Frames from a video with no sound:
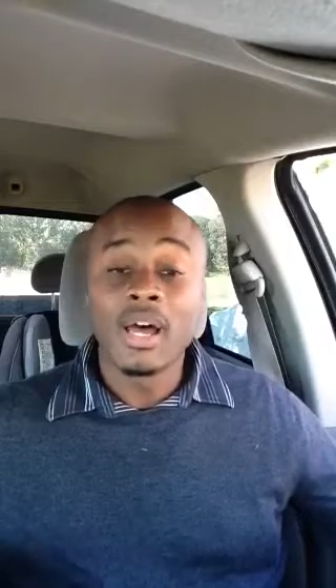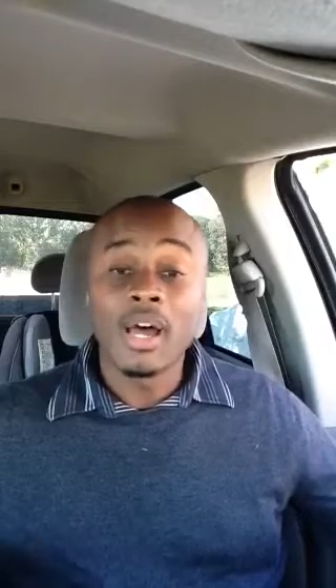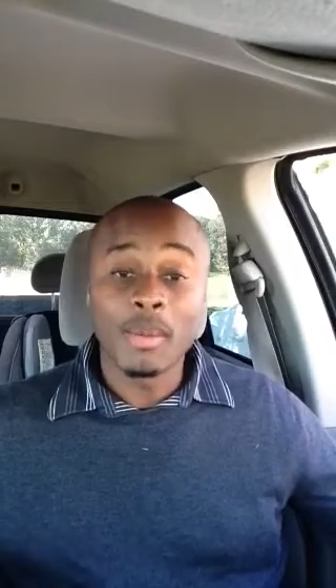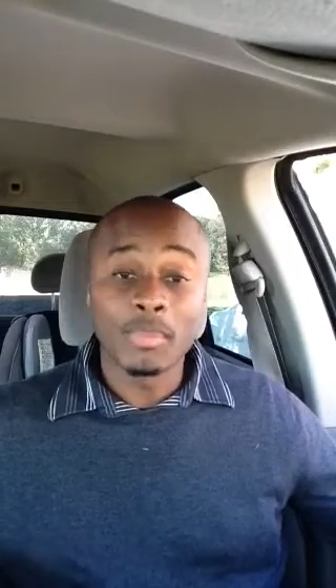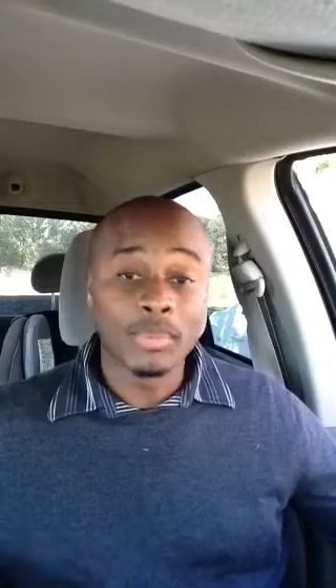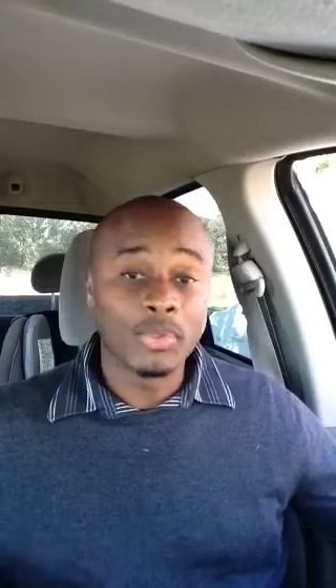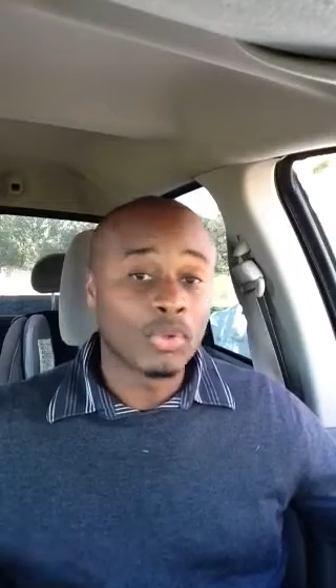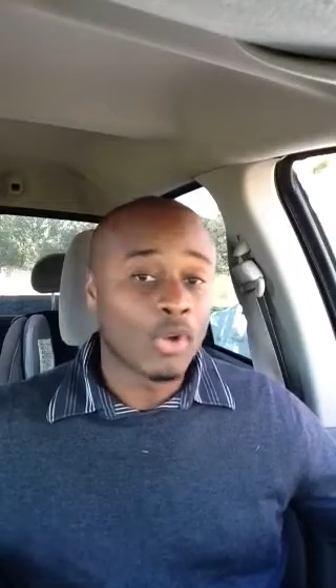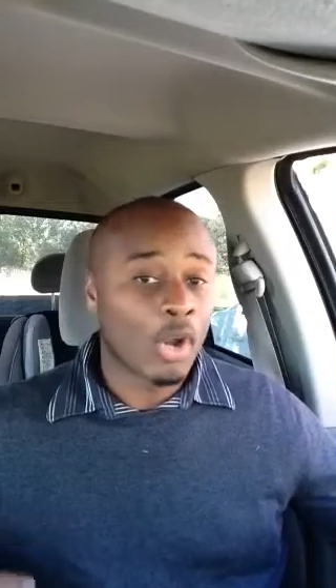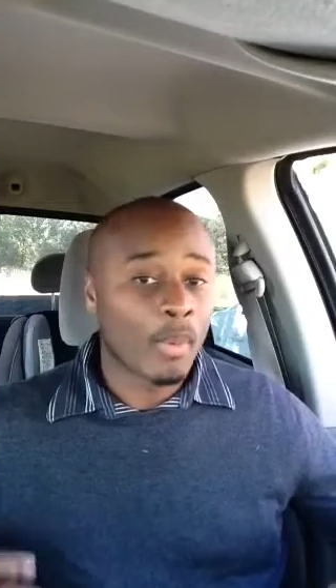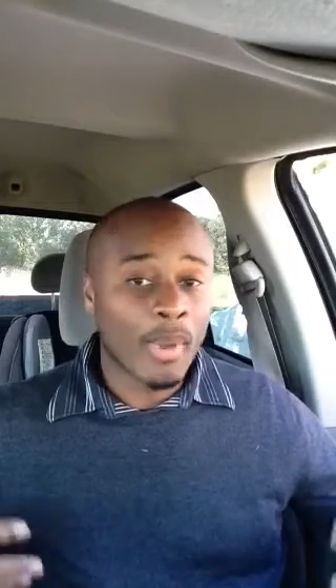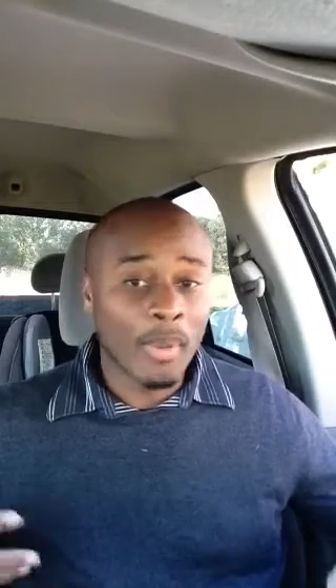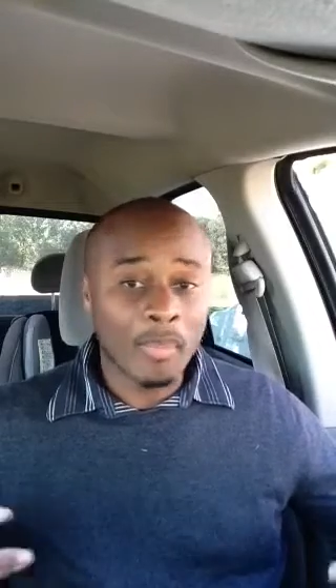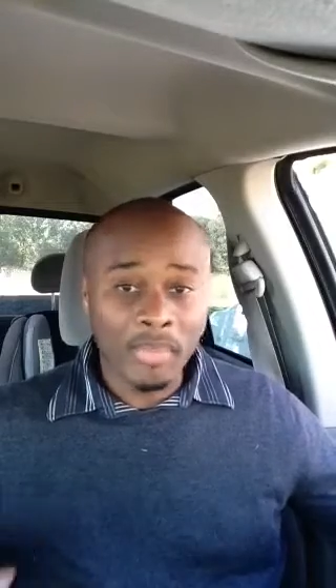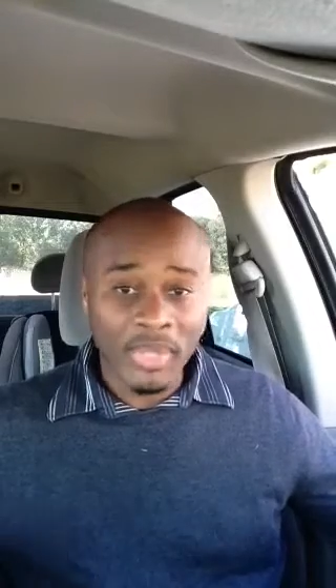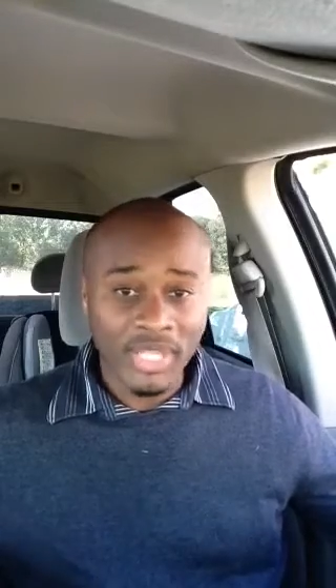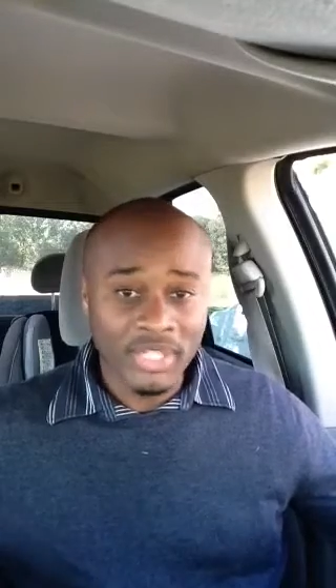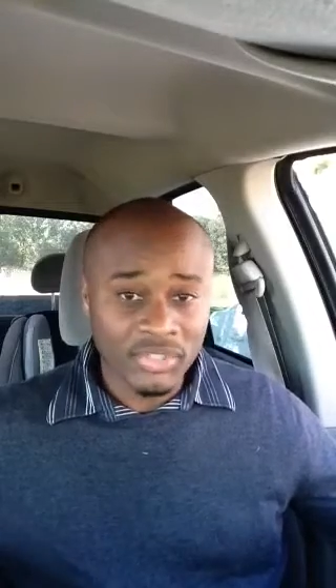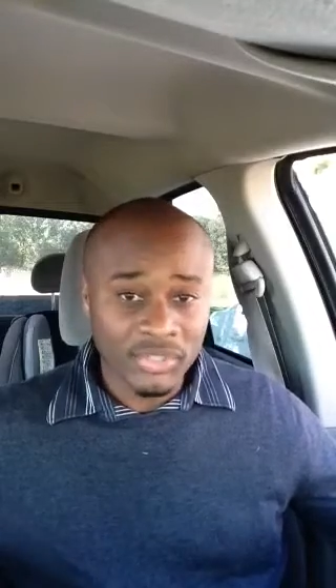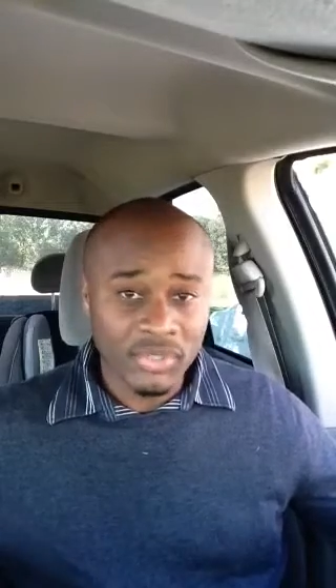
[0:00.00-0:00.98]
upload all my
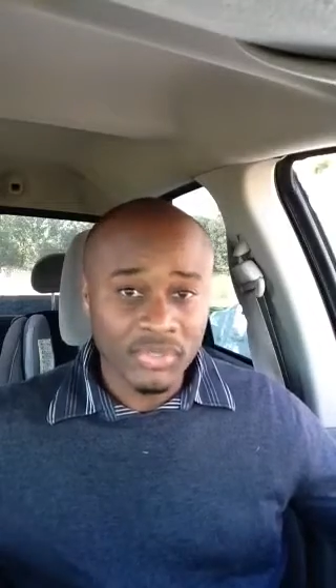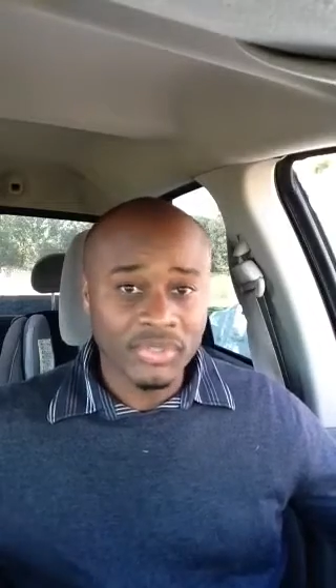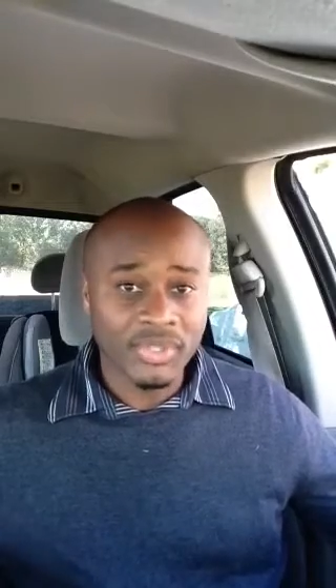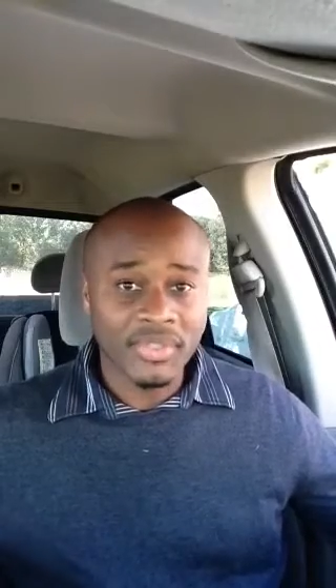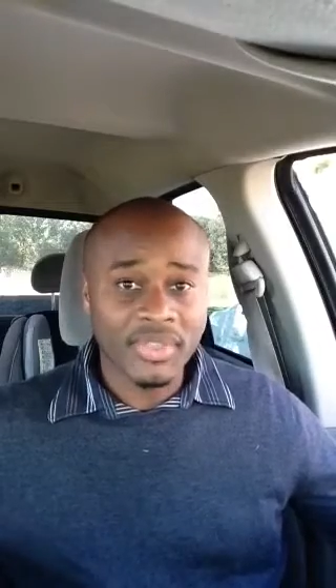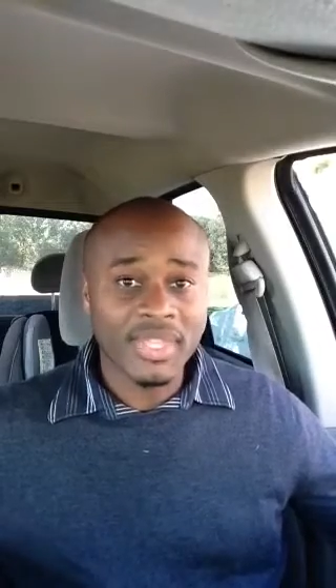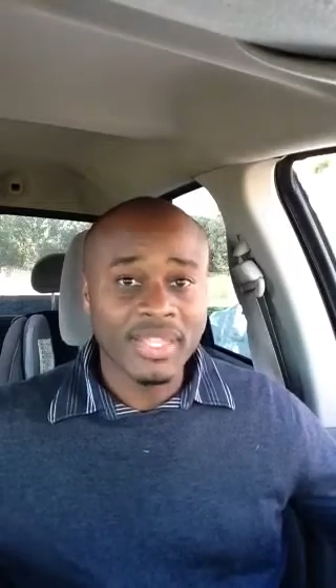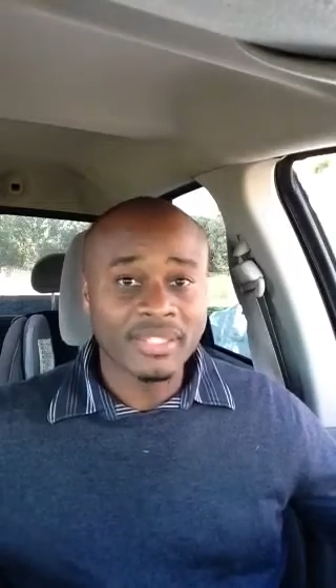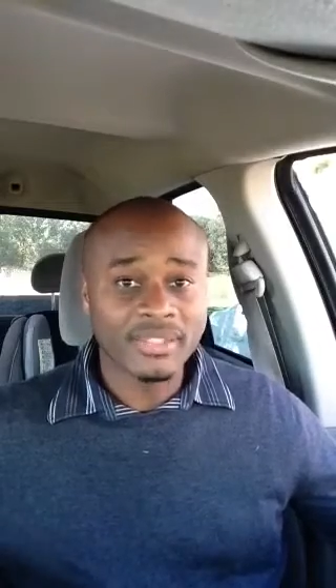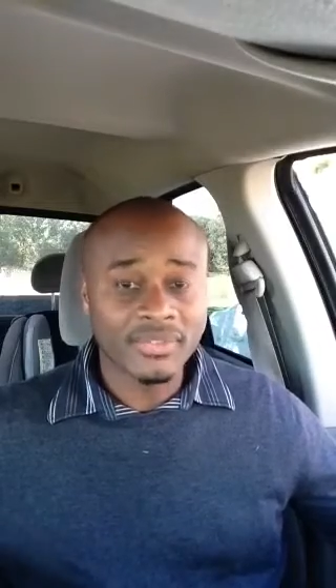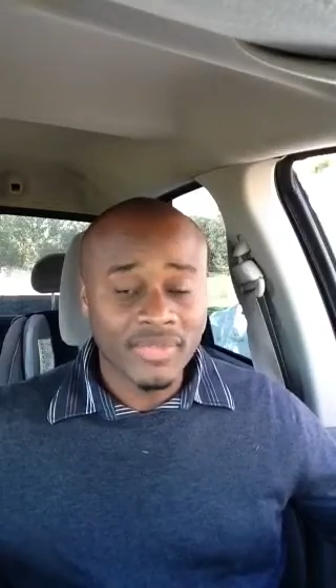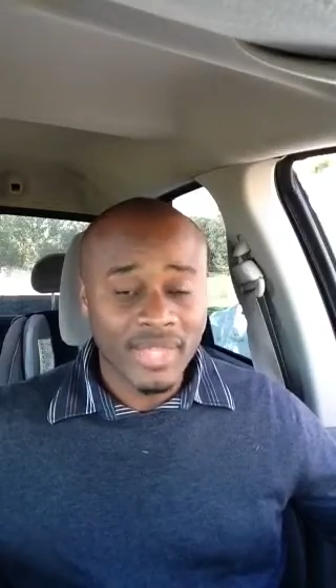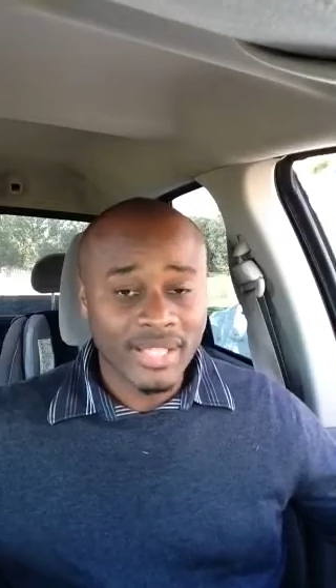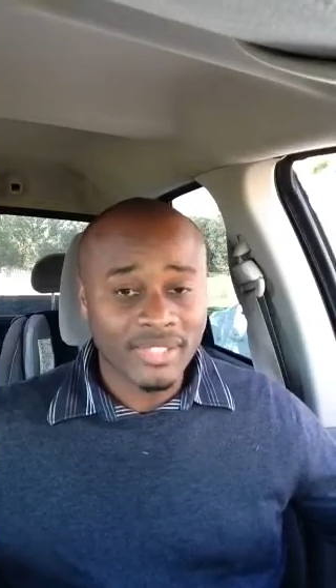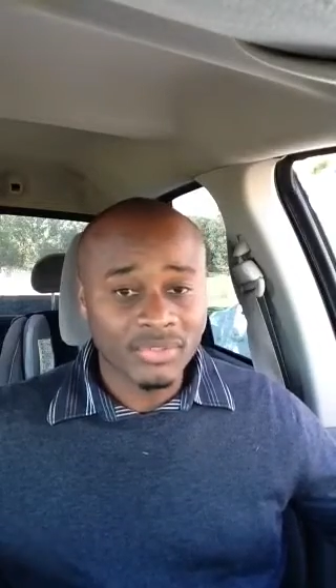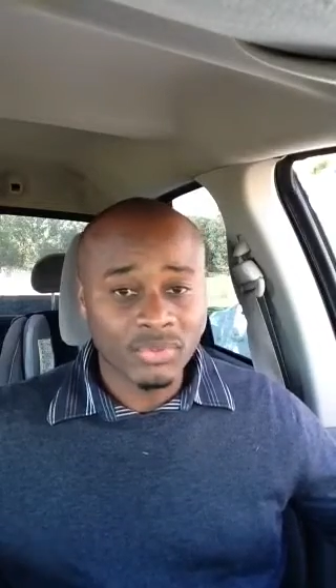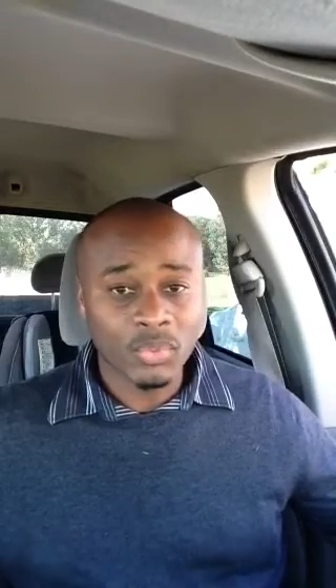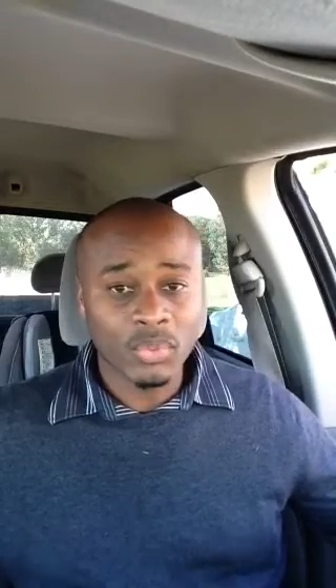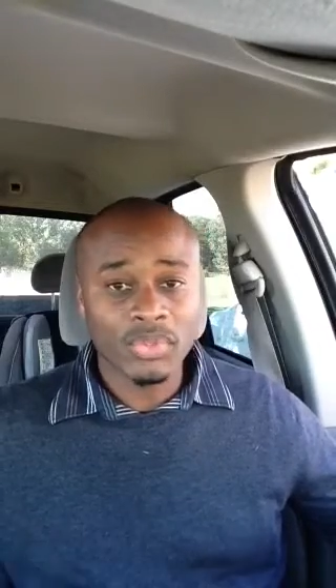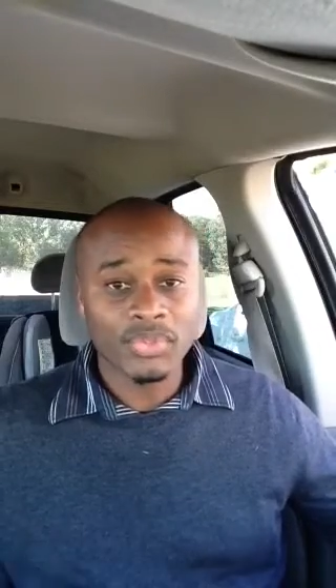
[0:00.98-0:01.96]
pictures and things of
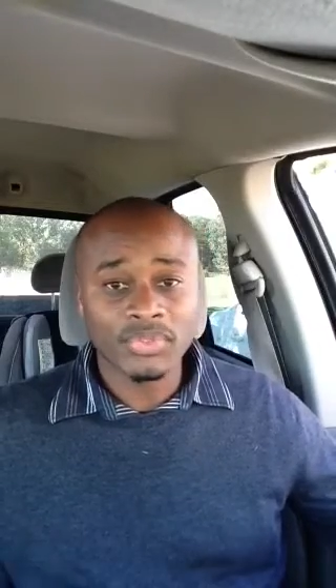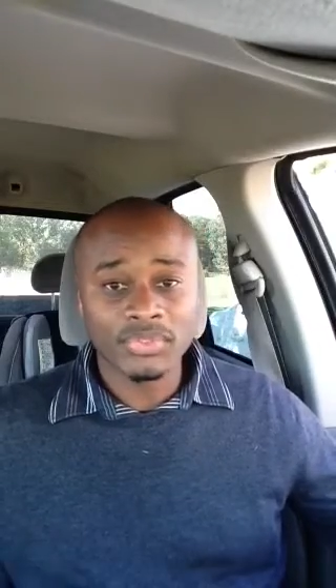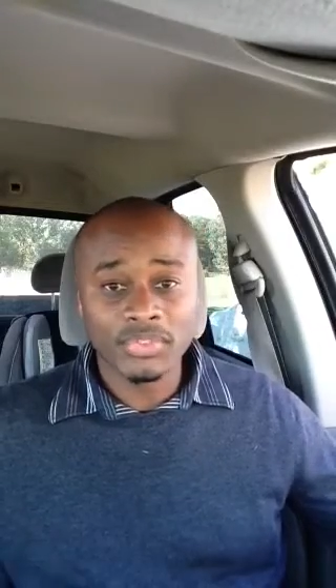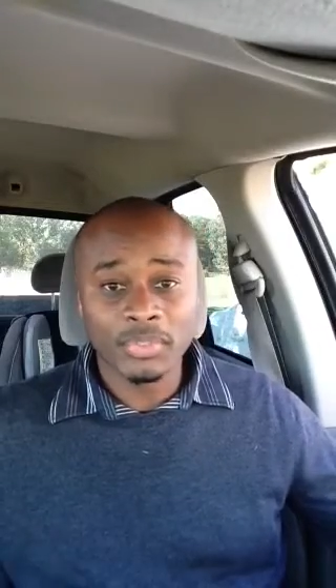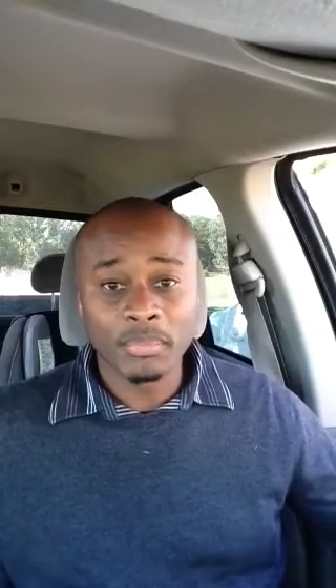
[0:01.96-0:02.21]
that sort